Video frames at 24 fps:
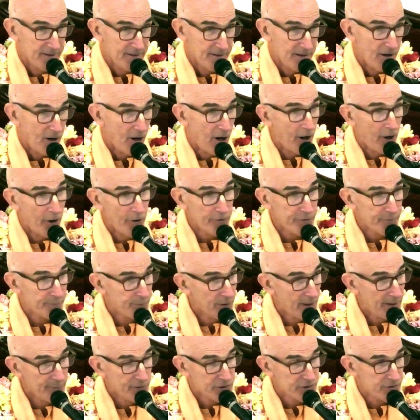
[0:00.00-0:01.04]
All the
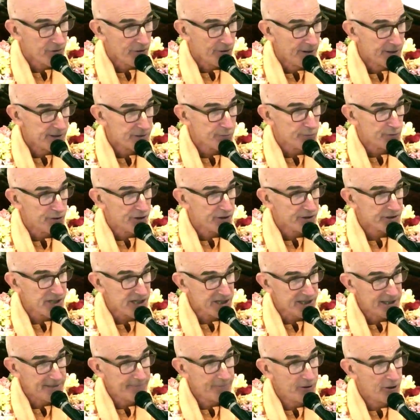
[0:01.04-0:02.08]
brahmacharis were
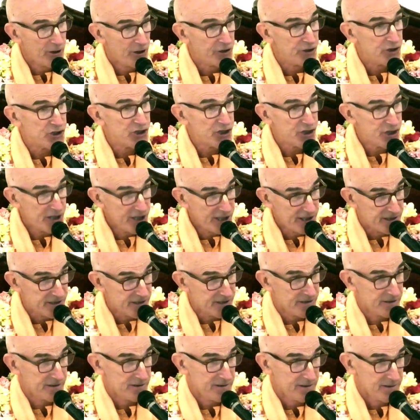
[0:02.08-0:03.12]
sleeping on
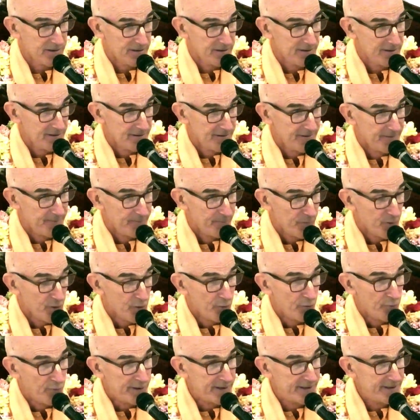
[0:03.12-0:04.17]
sheets.
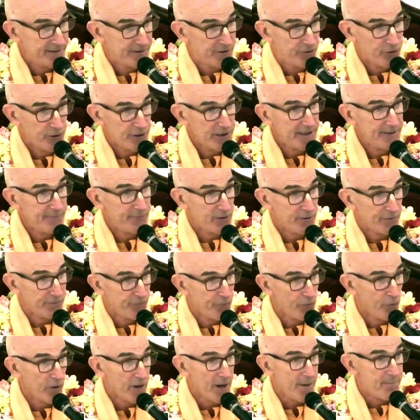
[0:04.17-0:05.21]
We couldn't even
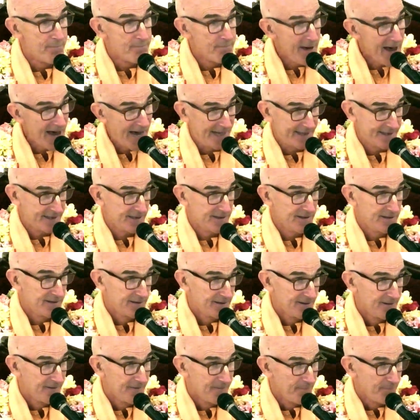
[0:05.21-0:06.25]
afford a mat.
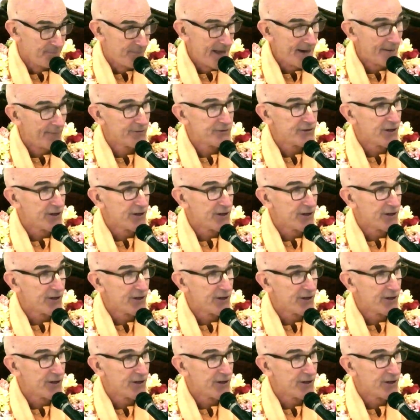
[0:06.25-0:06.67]
That was our